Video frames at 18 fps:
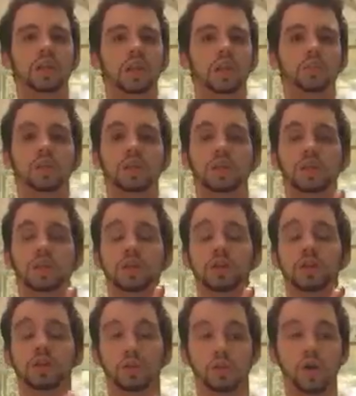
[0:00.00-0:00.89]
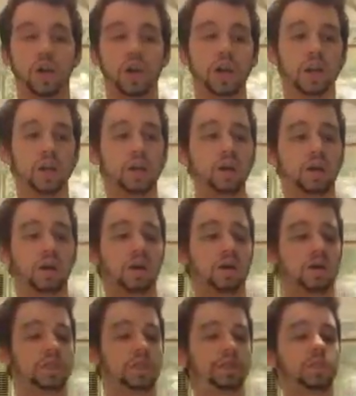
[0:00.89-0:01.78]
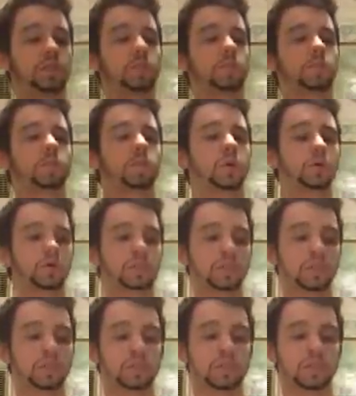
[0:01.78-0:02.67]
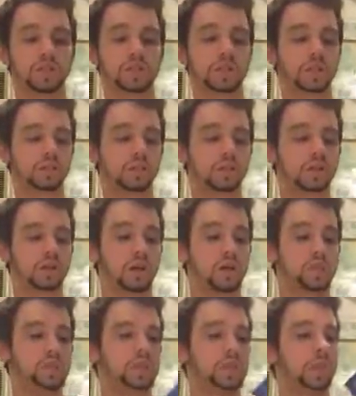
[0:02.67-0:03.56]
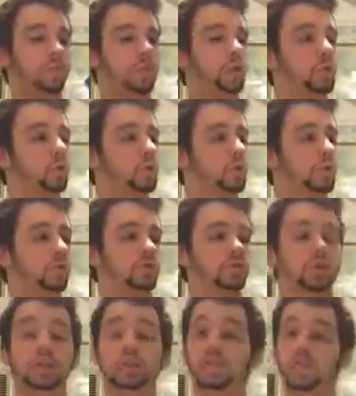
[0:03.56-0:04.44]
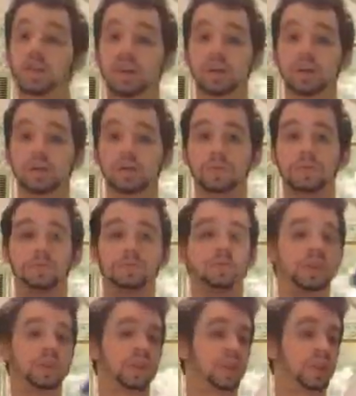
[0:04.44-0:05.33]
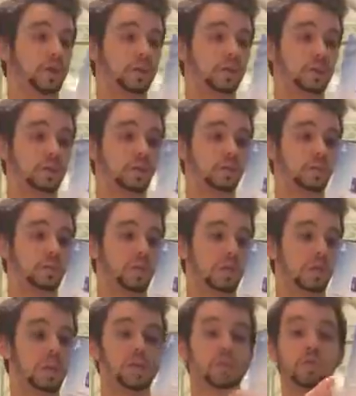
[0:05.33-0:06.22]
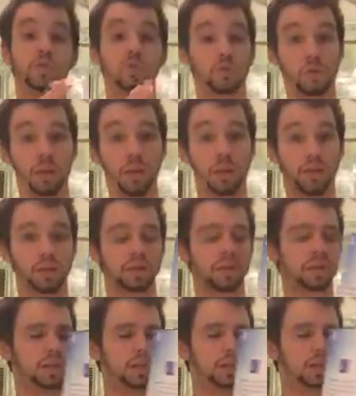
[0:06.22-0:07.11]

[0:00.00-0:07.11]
They work great. Honestly, they're both a steal. I mean, they both work really well. They're both made great.